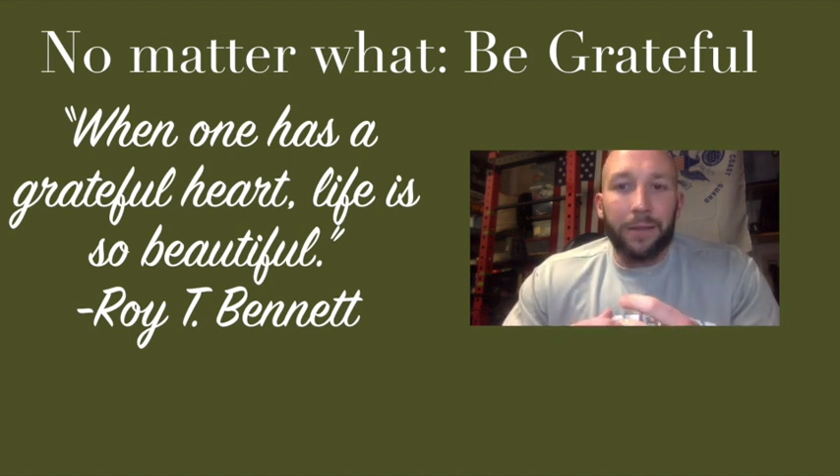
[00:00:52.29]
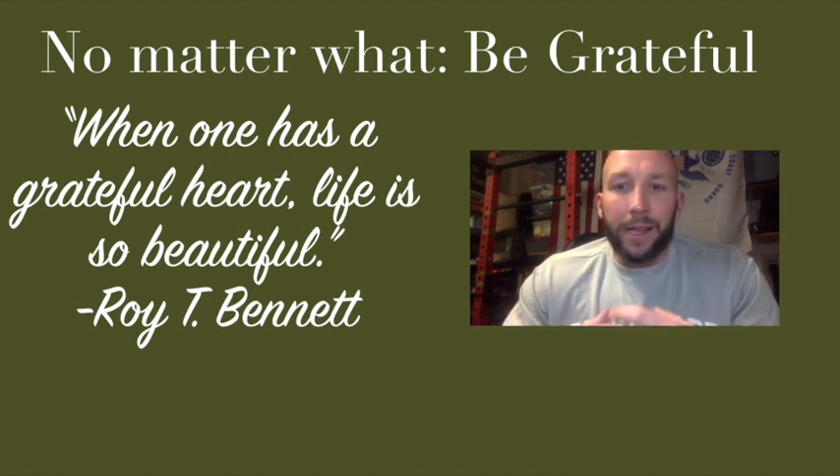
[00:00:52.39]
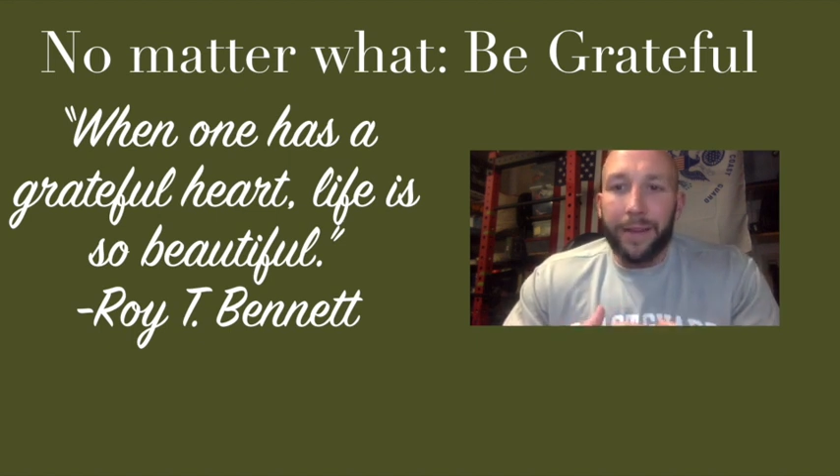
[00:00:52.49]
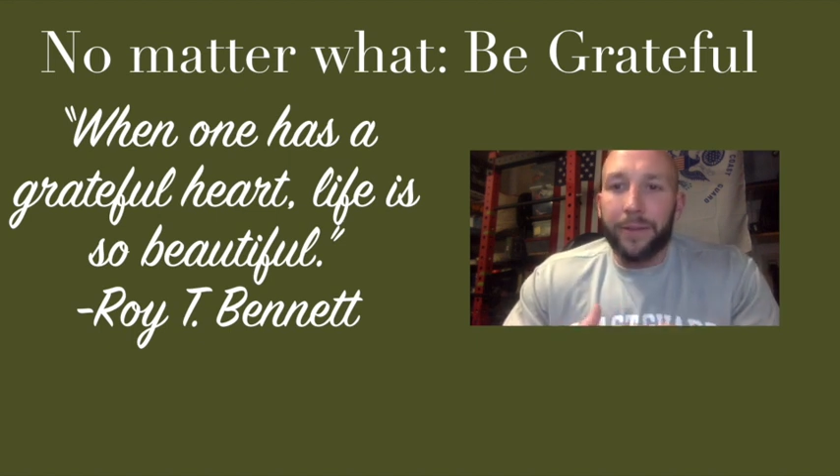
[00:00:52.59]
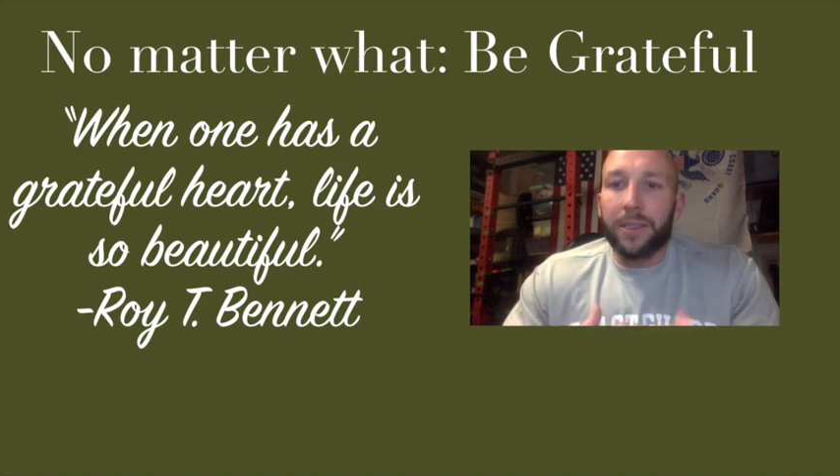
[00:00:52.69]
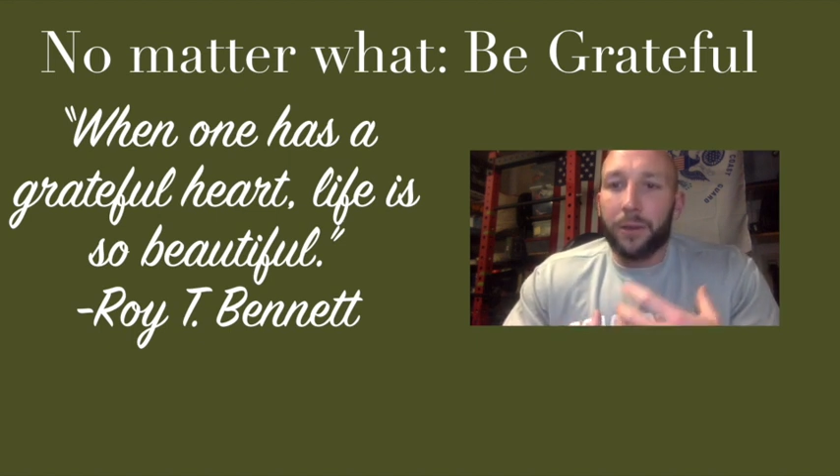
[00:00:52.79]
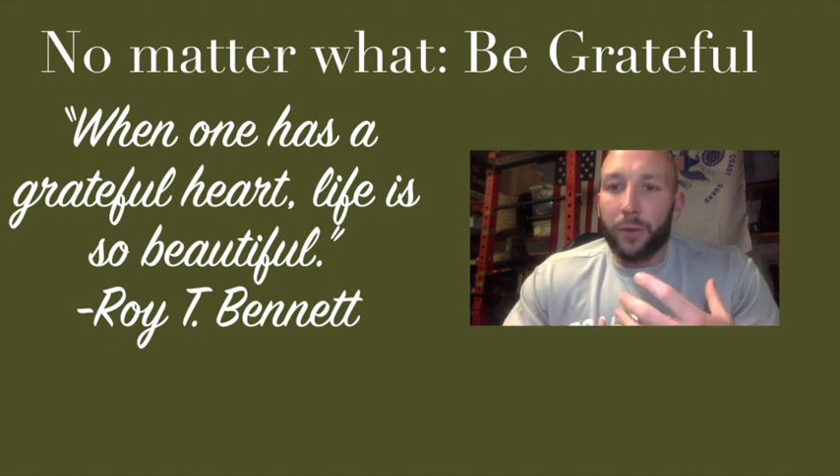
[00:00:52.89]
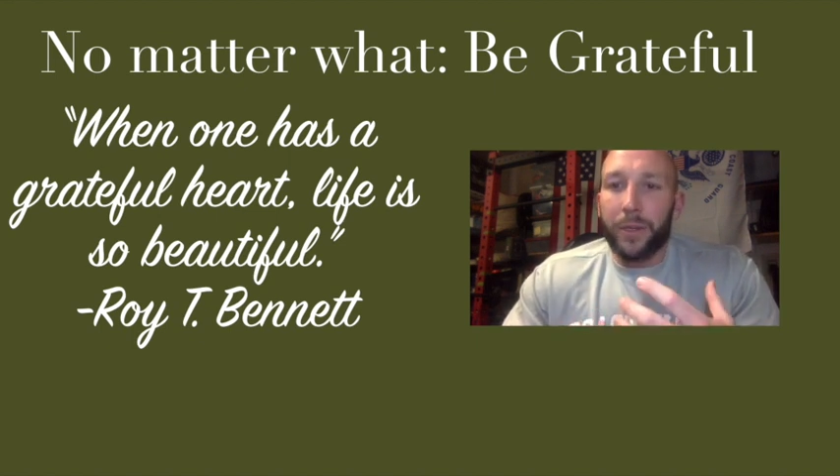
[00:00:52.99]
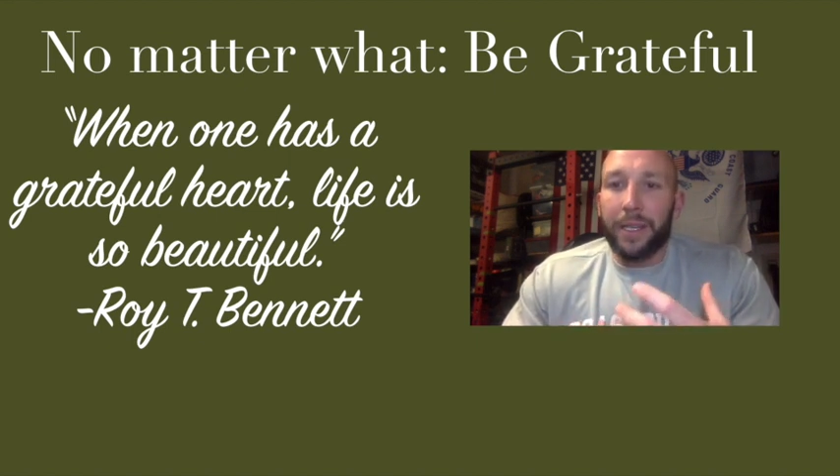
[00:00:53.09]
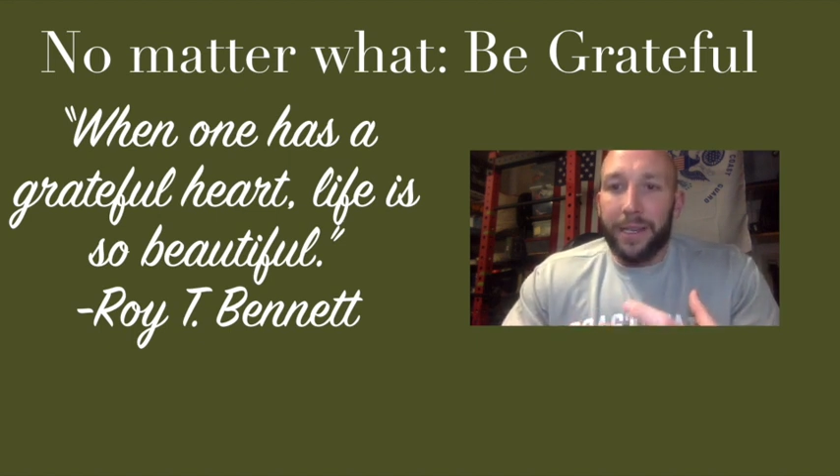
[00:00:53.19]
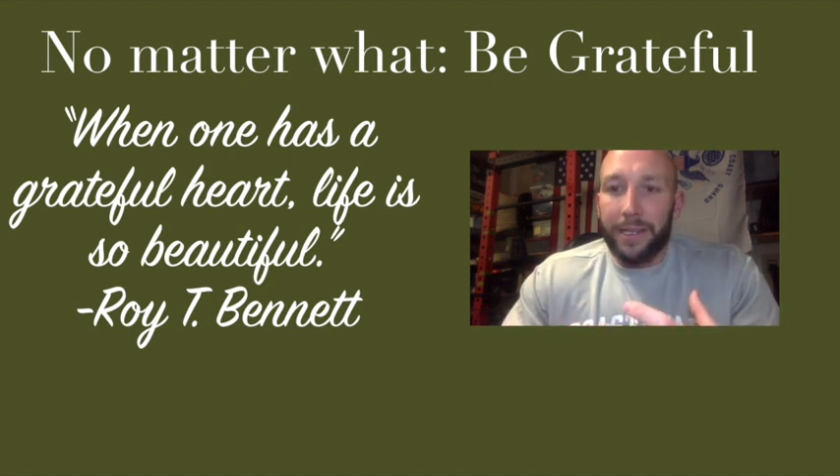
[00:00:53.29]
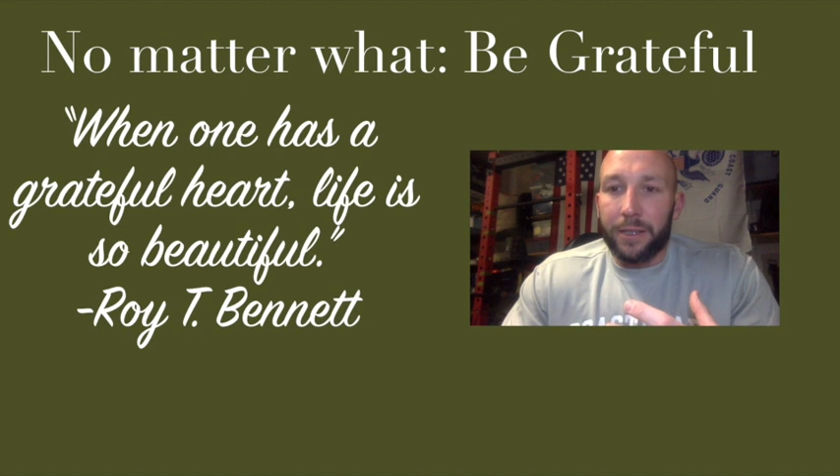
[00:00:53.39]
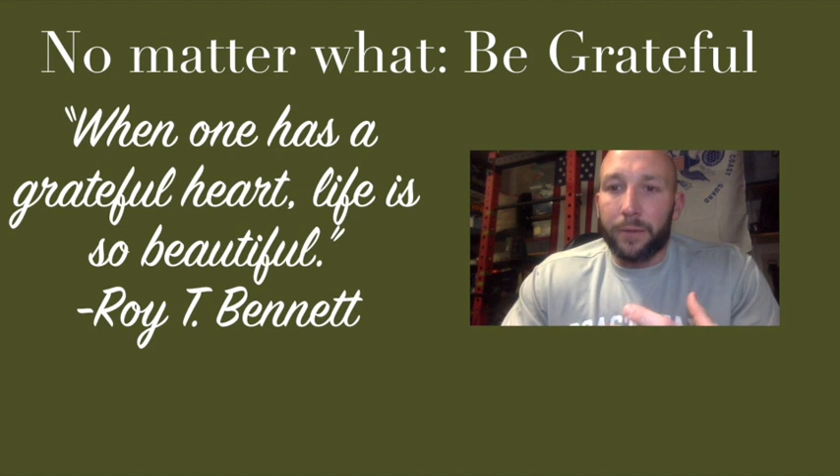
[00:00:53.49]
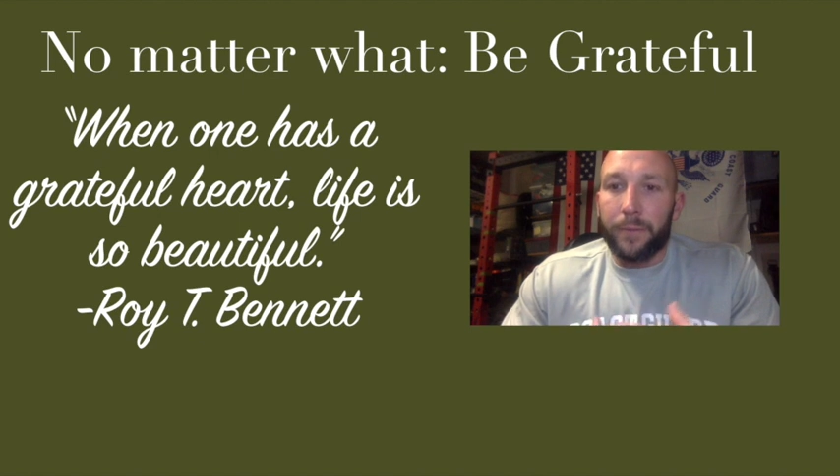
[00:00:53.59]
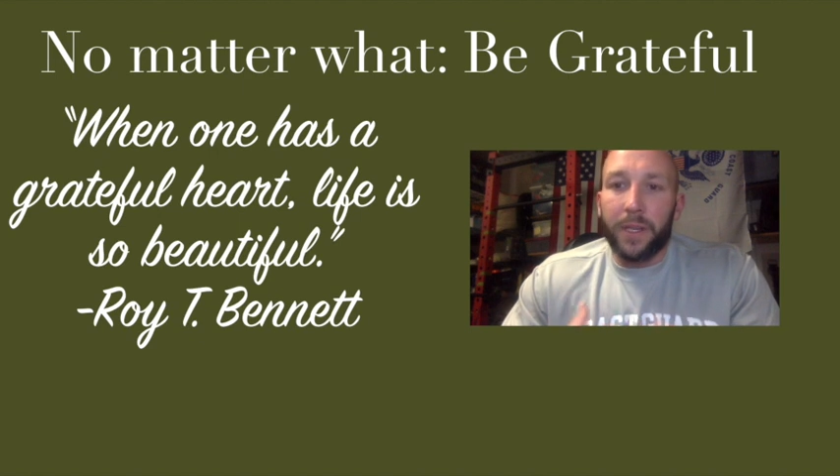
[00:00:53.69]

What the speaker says: life is a little bit easier,